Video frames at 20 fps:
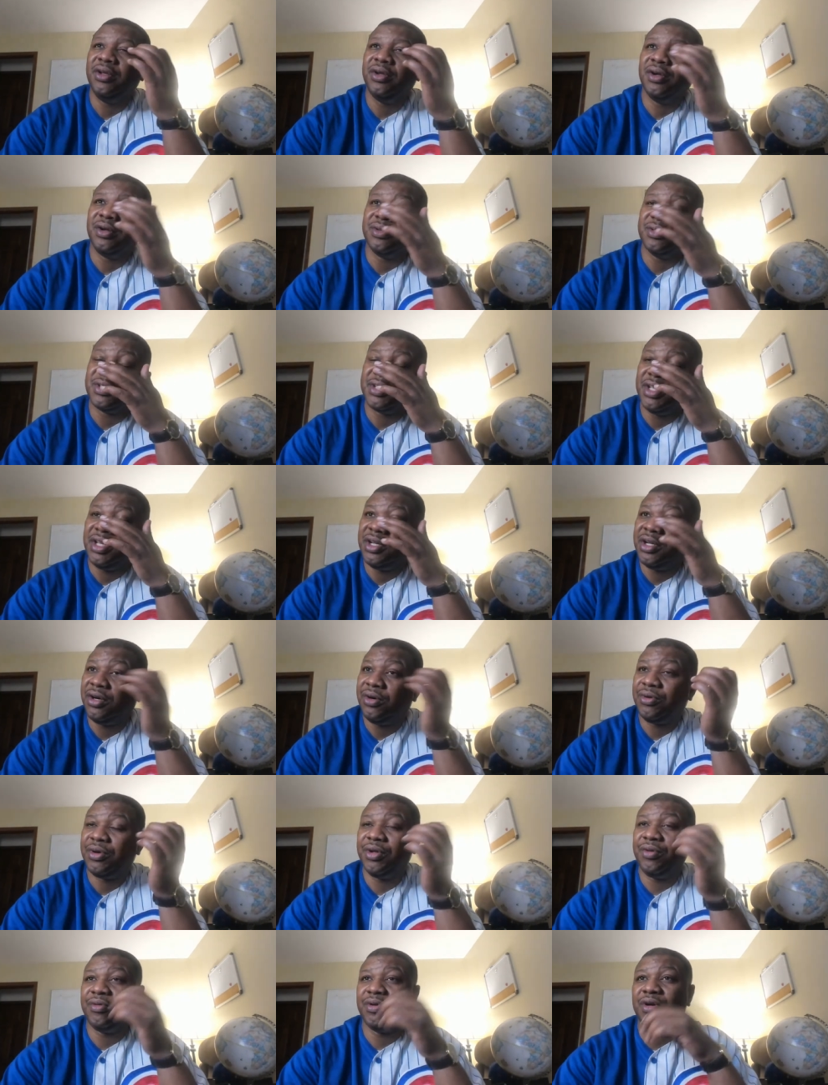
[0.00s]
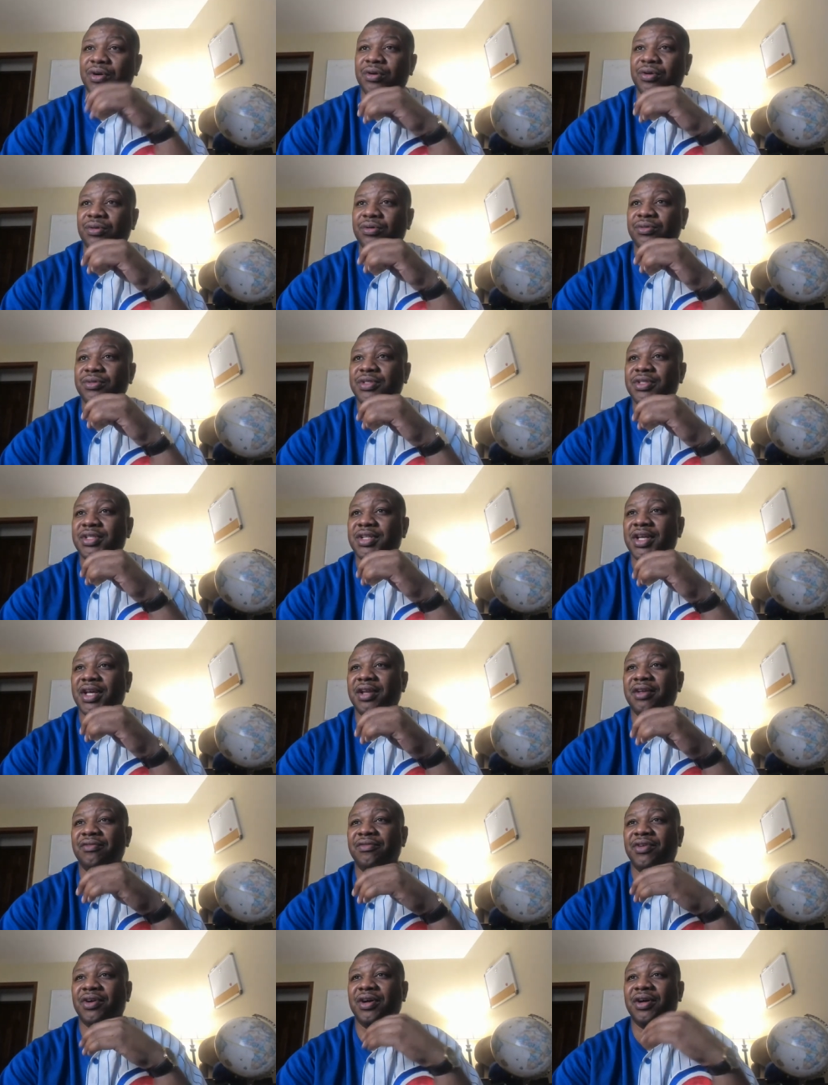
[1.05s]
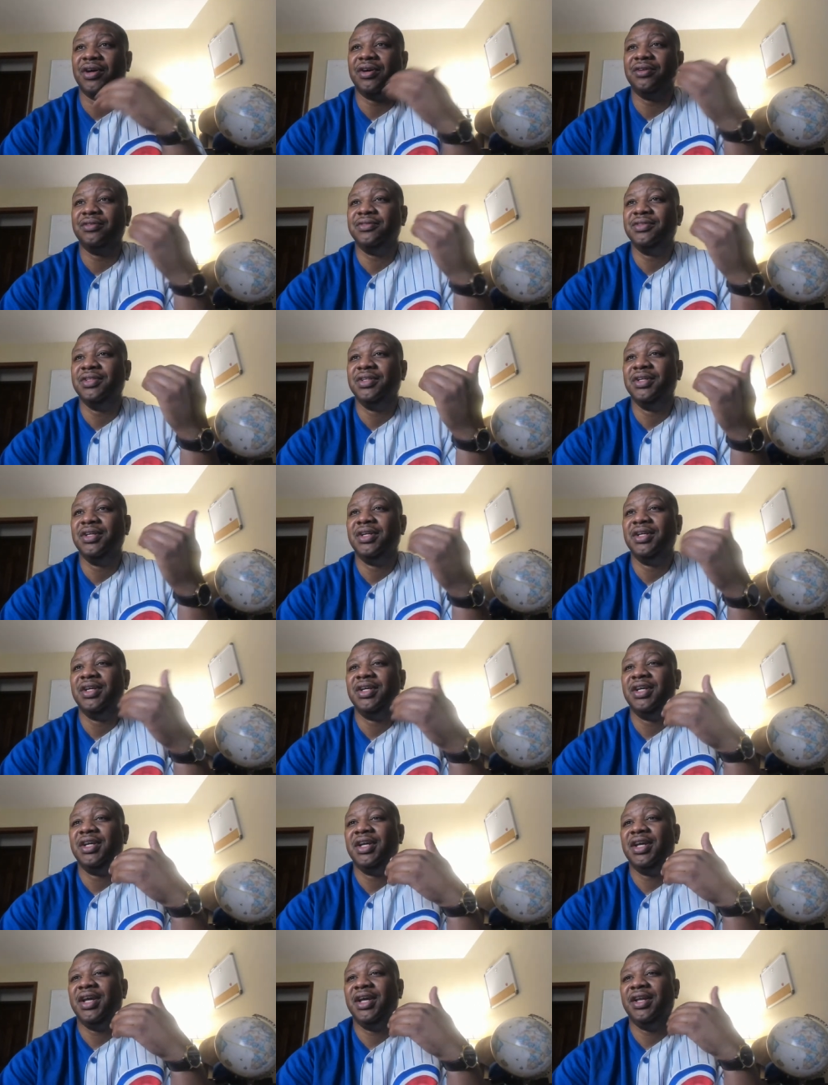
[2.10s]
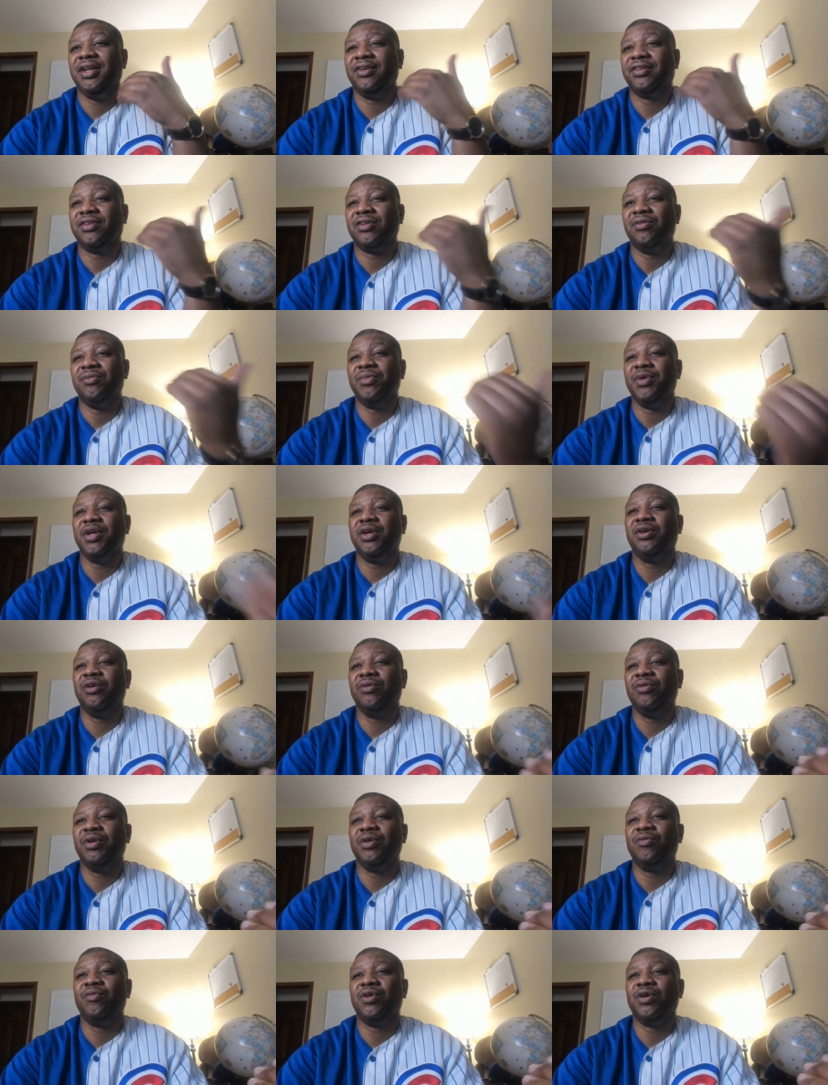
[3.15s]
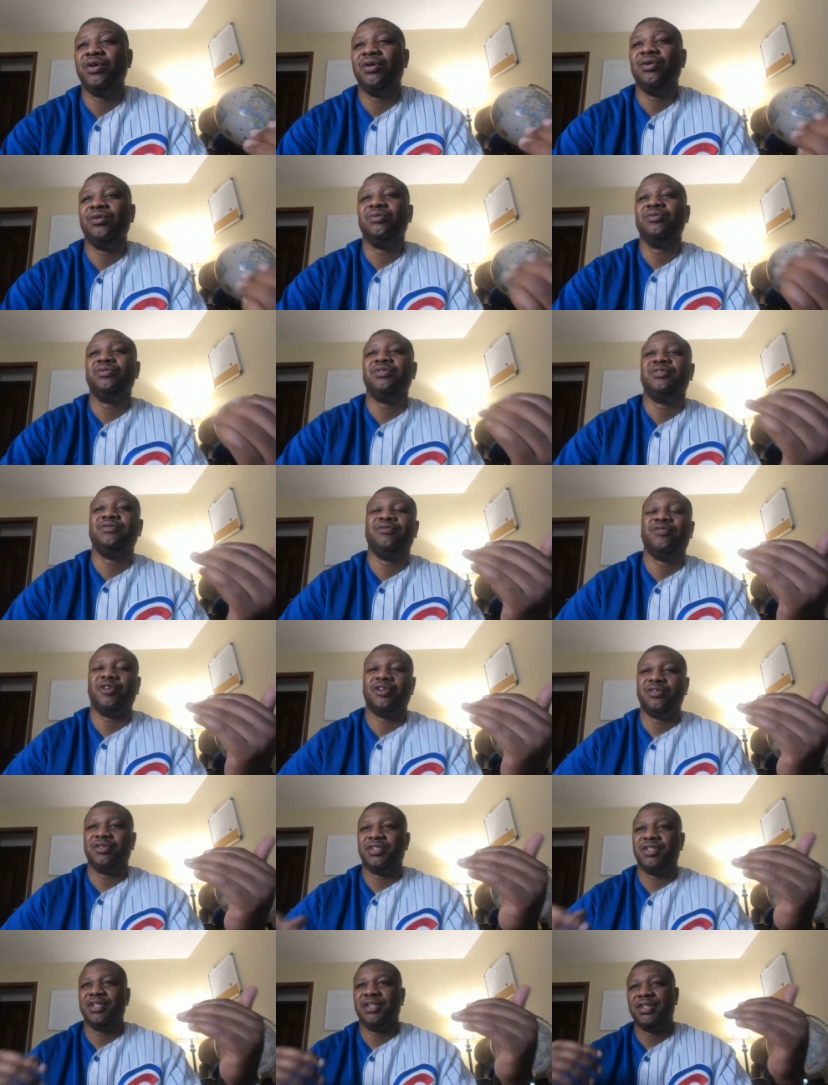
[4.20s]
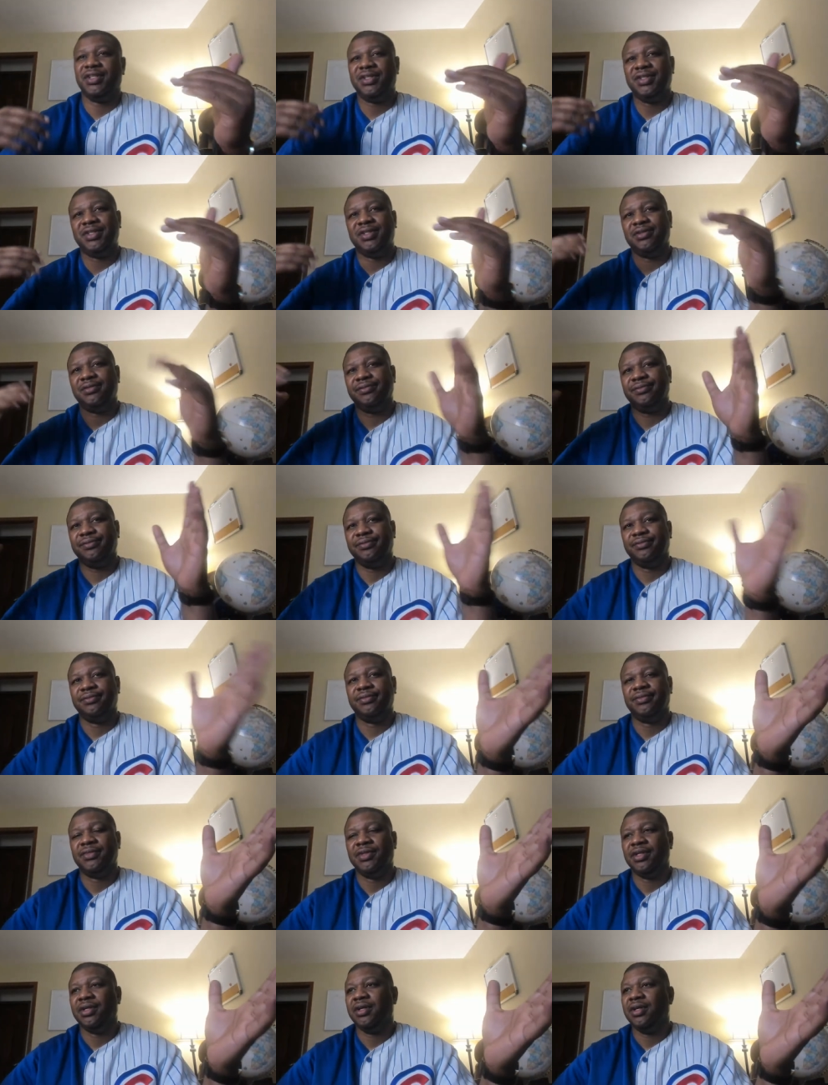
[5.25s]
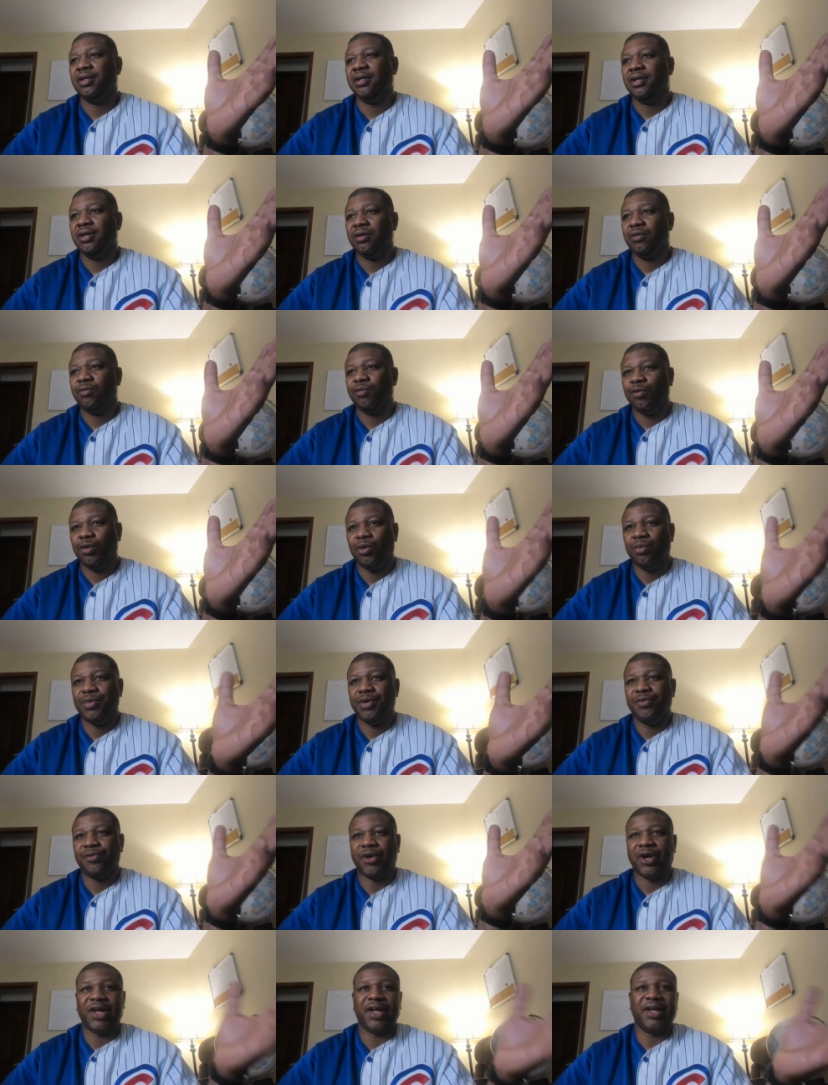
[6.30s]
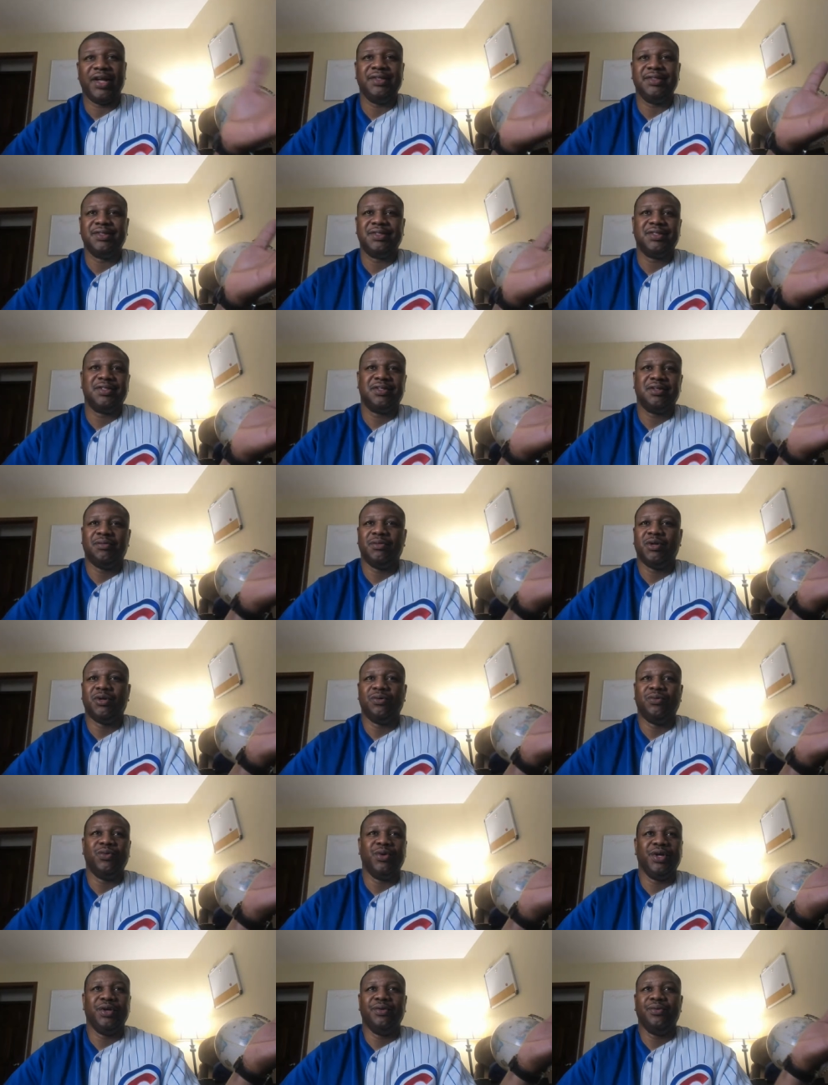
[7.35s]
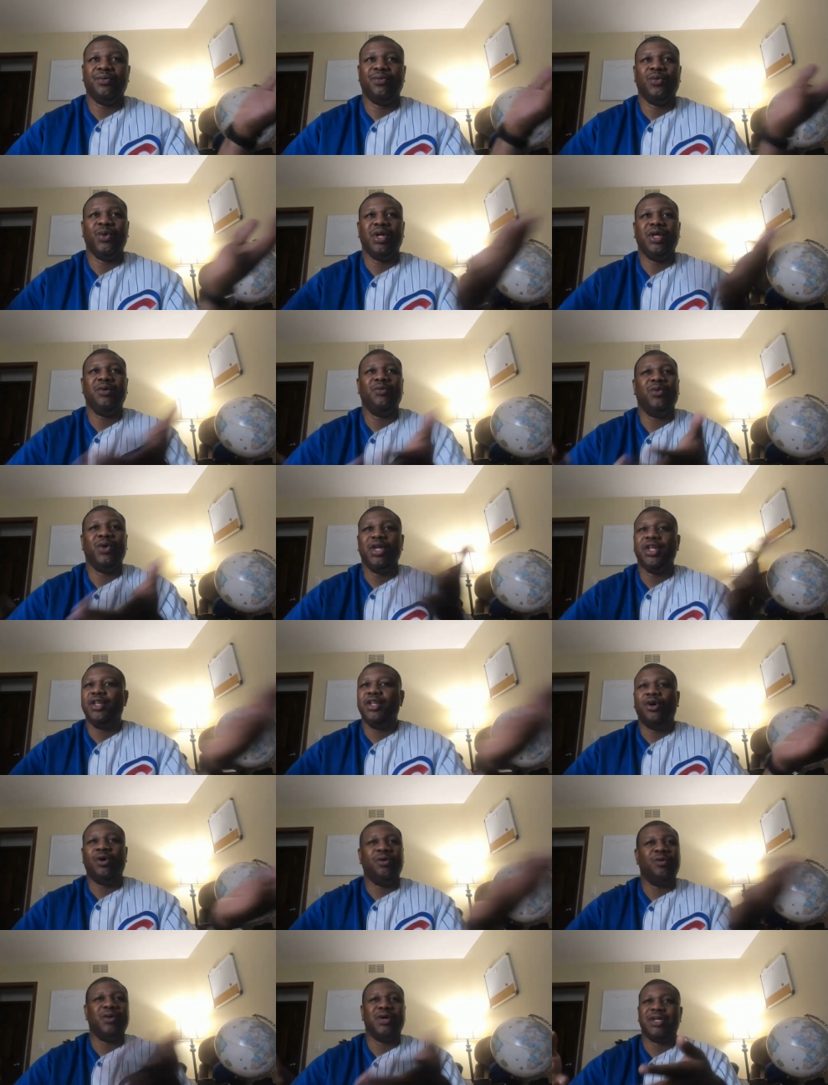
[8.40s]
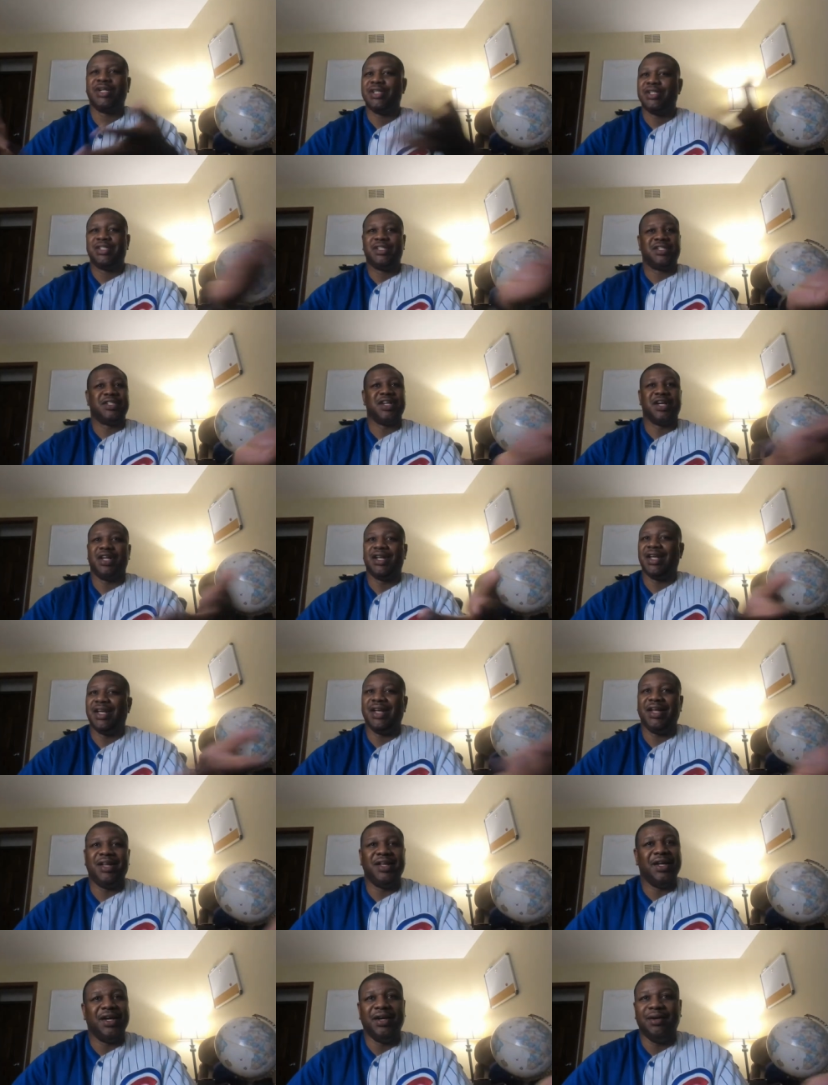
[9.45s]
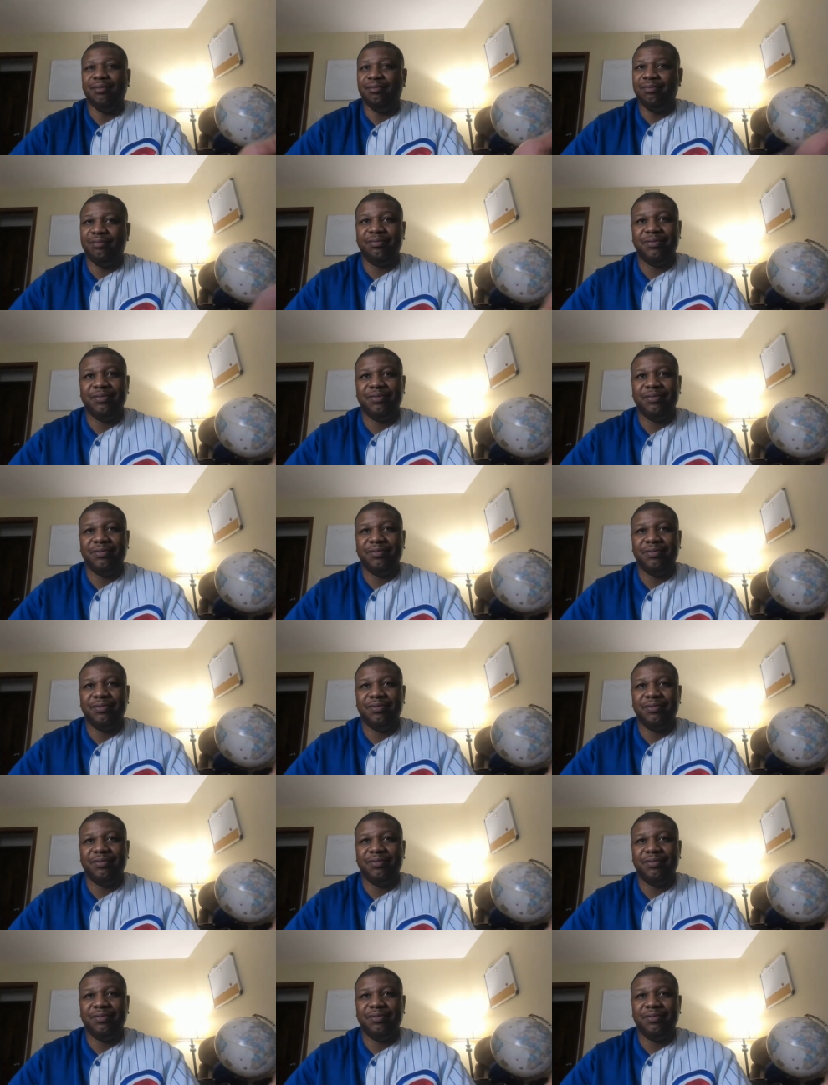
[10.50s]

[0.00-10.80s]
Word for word: you're gonna see Cody Rhodes get involved and it's going to be Cody Rhodes versus Roman Reigns. Come on, we we we know where this is going to end up.